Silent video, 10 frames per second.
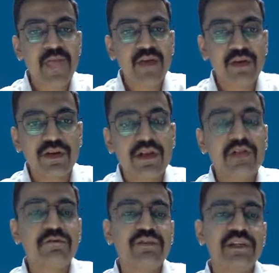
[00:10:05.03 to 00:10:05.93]
All right,
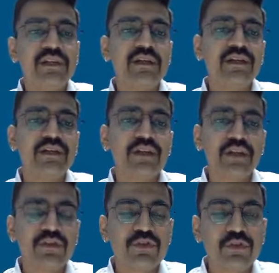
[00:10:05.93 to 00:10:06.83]
if the
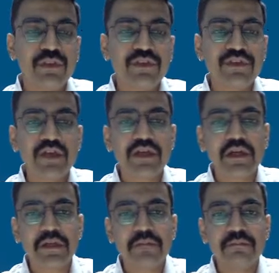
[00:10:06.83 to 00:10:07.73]
consumer's
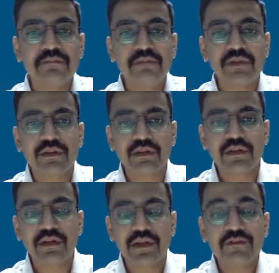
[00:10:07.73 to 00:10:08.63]
income,
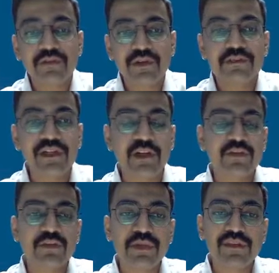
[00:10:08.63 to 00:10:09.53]
if the
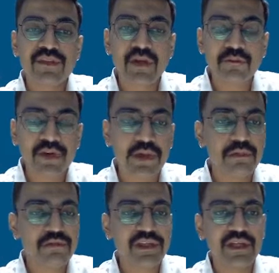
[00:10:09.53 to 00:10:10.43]
consumer is
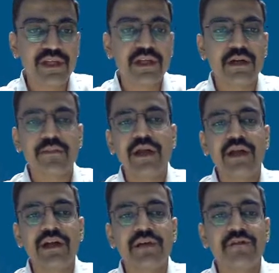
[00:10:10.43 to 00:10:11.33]
comfortable with the income,
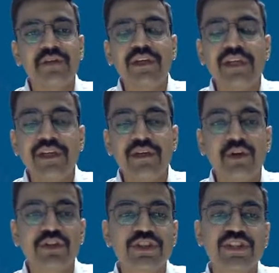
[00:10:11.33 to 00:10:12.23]
and if he
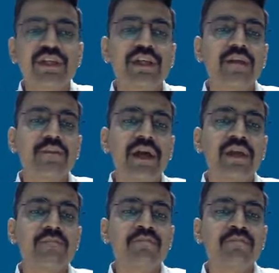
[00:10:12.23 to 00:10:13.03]
or she can buy,